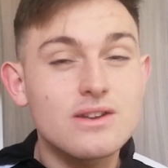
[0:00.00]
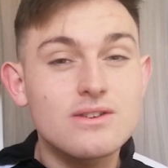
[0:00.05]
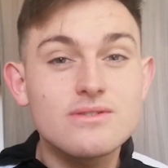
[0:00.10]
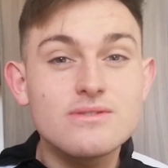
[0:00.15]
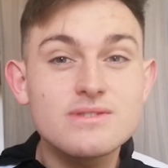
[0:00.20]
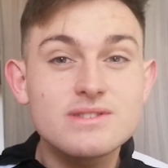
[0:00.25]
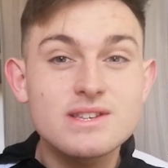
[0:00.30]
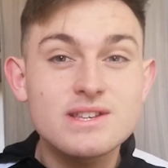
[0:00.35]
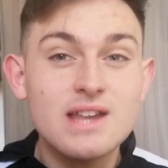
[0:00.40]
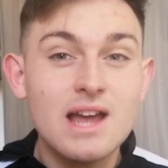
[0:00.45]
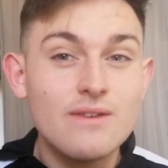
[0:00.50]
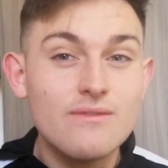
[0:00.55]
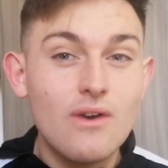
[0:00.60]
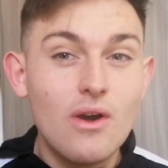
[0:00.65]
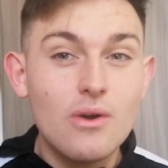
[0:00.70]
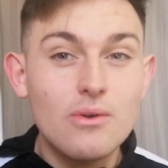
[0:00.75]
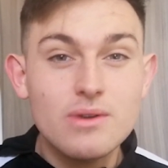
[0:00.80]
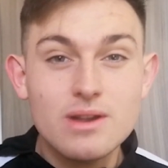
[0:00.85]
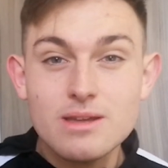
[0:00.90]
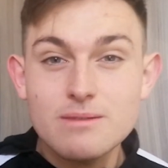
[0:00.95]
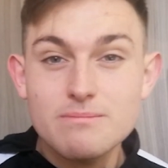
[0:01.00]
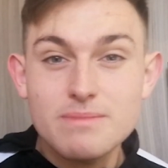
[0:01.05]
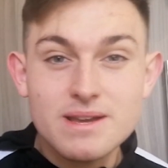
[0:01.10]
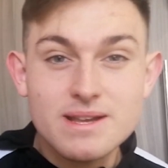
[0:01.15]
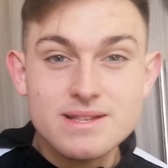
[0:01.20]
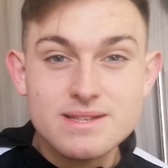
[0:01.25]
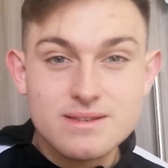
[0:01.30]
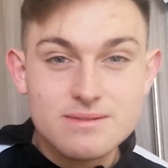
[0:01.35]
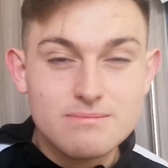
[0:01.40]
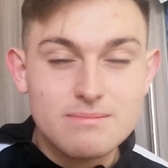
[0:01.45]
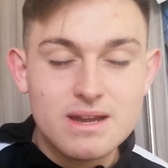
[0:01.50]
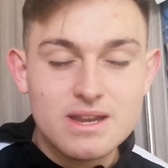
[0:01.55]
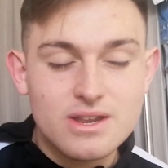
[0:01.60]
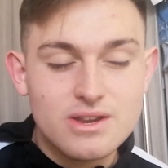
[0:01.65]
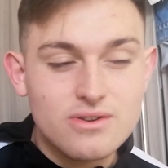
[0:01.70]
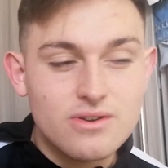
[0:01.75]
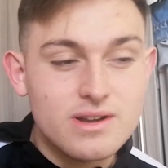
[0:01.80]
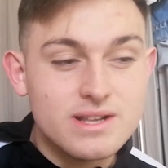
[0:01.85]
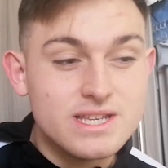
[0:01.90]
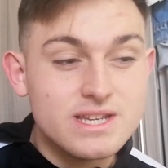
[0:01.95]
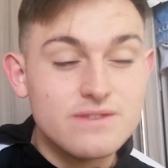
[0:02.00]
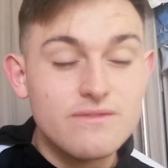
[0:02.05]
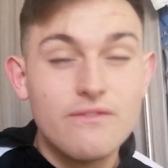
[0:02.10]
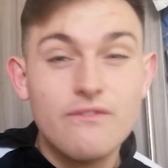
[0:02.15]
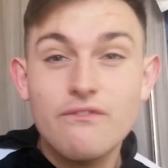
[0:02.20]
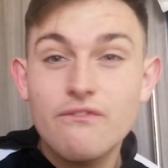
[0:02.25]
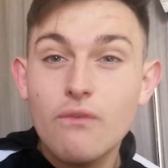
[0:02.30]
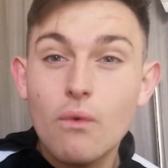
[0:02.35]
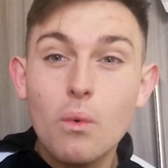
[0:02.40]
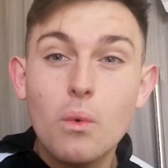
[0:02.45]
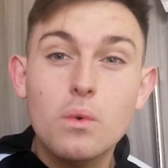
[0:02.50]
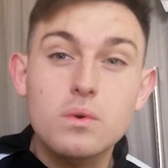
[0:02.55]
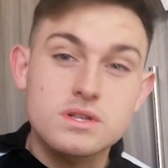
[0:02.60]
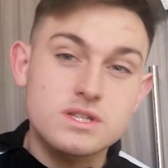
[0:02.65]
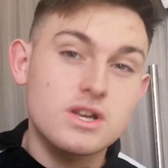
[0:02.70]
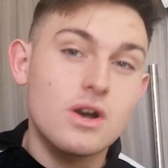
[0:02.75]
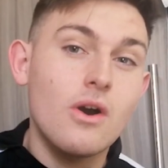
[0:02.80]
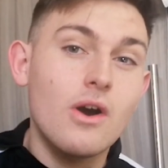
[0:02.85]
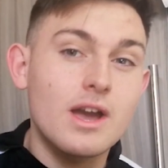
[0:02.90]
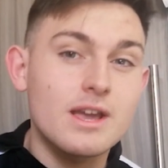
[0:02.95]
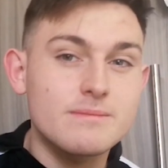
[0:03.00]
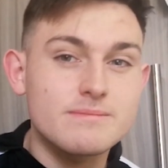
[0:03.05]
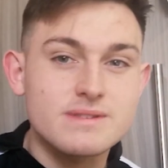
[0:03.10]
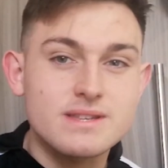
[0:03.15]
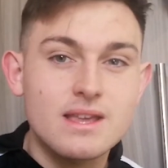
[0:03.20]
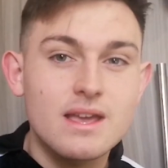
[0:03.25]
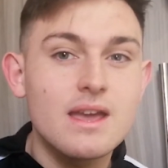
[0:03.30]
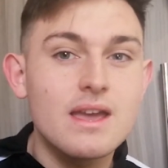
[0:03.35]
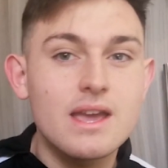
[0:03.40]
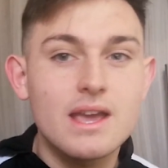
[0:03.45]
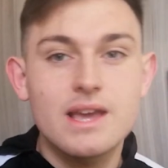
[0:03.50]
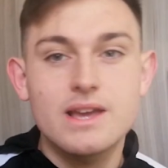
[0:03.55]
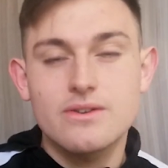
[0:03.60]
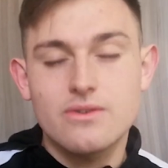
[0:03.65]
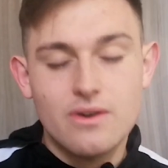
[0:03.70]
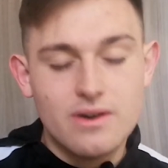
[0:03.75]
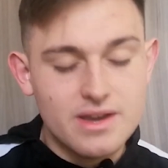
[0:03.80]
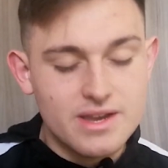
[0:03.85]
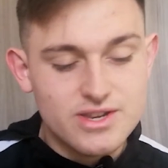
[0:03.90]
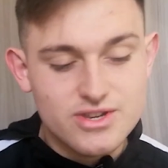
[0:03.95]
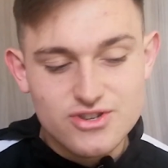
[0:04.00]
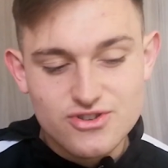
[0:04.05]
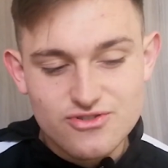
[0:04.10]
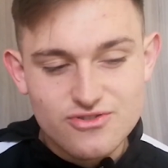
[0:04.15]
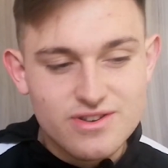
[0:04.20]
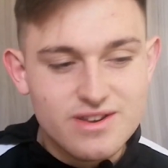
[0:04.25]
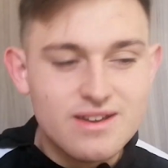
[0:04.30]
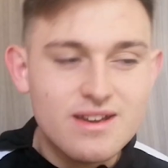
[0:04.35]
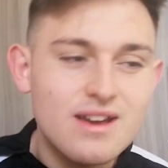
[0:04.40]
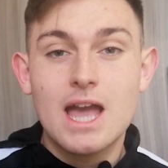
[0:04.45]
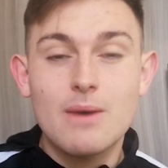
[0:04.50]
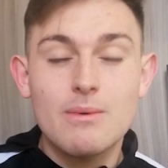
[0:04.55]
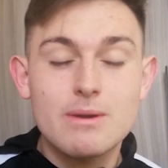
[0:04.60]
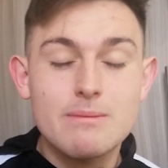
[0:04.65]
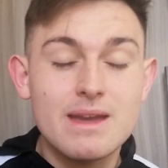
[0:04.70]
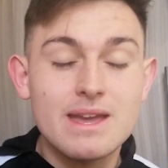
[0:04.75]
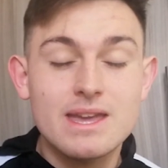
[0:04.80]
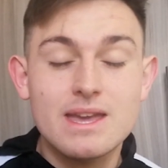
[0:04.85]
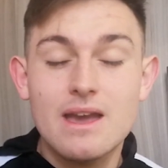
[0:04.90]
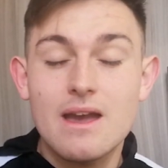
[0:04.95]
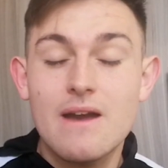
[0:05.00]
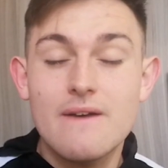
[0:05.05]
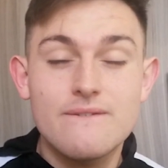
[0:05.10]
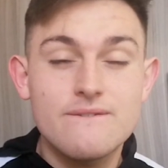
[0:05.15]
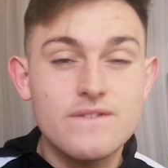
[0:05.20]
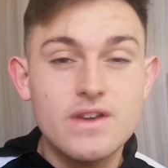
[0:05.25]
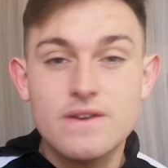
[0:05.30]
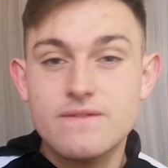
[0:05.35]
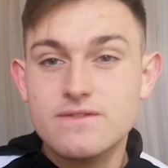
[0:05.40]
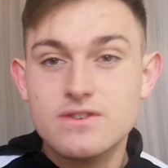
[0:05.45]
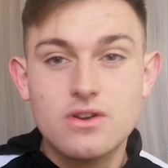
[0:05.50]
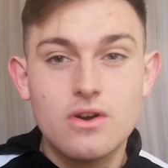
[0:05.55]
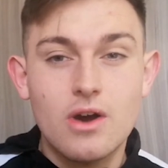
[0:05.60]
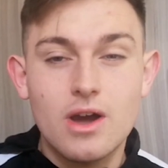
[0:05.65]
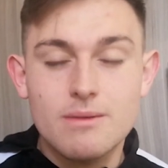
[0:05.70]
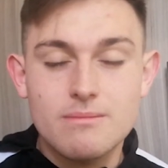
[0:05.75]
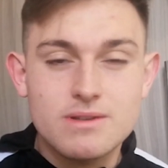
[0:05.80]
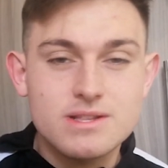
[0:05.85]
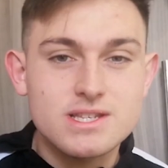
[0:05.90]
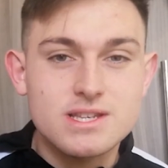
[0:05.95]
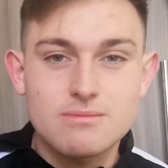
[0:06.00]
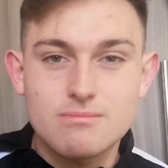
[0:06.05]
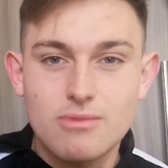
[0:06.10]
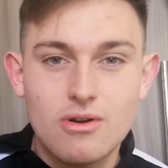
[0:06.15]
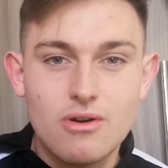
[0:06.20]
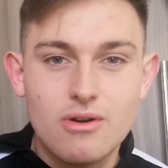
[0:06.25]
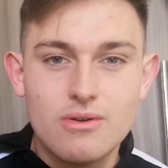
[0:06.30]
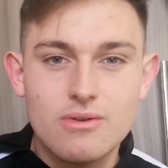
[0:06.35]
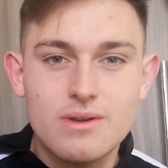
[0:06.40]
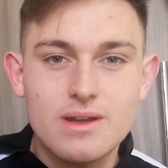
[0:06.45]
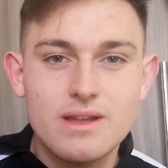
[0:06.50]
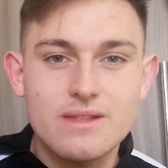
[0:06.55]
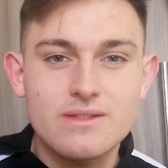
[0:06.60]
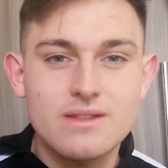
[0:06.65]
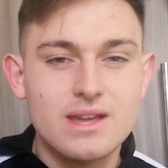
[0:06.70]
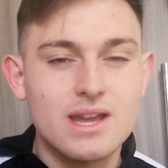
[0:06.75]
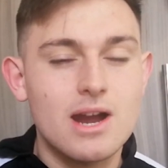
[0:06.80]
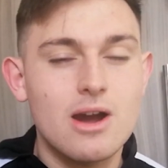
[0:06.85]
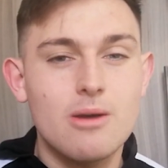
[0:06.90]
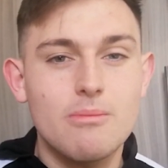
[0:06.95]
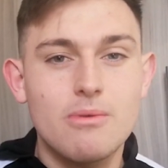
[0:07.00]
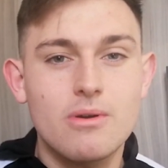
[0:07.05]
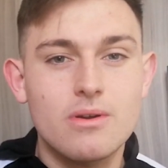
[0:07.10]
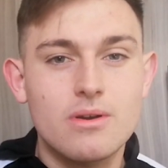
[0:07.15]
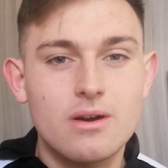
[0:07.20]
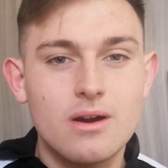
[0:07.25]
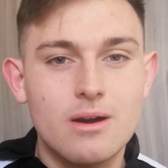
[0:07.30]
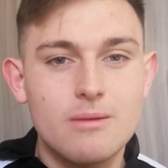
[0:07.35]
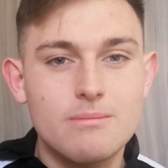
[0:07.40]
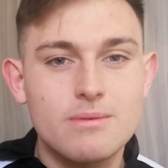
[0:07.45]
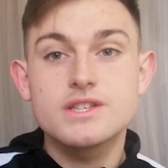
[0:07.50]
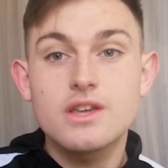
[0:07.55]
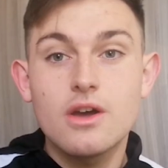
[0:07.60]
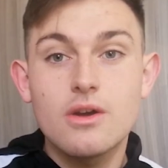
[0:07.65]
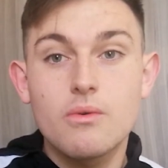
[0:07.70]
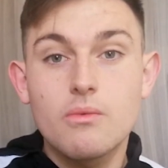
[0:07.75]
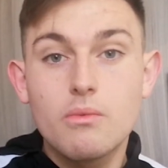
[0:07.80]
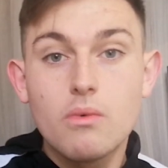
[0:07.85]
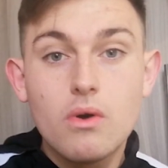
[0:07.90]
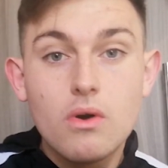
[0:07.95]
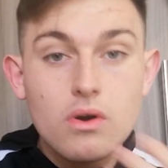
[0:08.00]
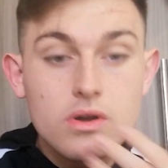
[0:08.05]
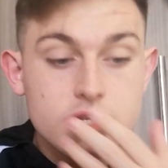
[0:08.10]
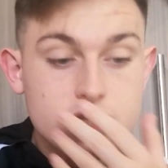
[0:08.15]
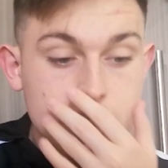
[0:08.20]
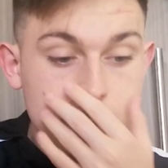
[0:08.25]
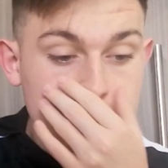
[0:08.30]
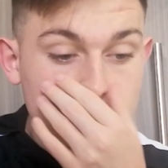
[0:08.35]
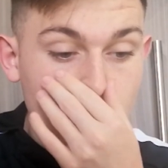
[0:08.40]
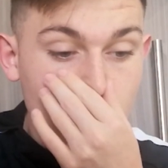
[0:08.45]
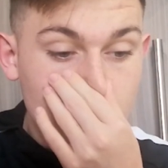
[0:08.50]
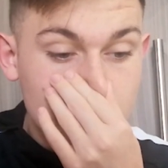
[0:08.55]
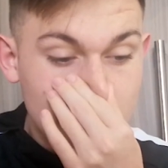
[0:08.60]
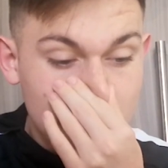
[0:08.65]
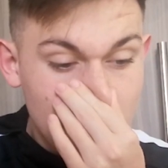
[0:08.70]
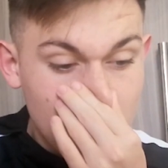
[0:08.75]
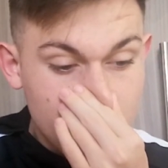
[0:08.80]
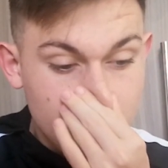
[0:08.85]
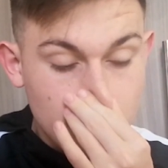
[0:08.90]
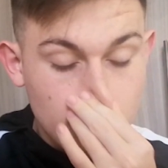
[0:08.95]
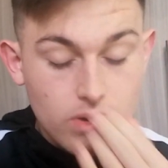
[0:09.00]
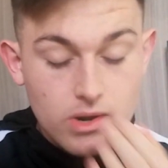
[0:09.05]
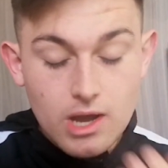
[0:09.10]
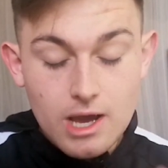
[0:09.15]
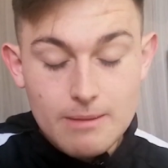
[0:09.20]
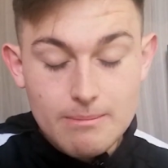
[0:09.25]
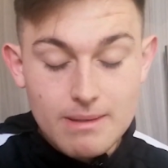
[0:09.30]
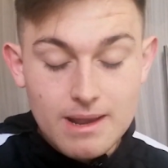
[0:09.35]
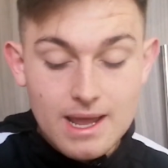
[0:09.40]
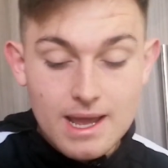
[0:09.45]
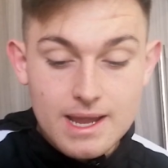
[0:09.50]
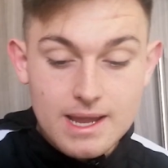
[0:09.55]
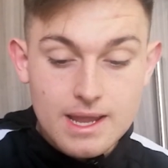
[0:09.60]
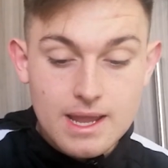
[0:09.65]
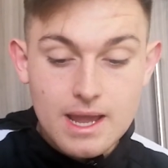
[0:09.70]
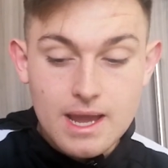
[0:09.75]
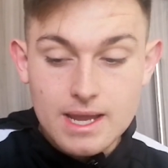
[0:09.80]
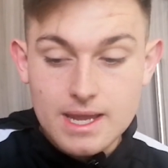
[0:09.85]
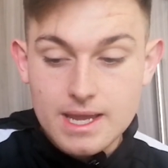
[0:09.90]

Luton have only beaten Man United 4 times in our history. Can we make it a 5th time tomorrow in the Carabao Cup? So what starting 11 will I play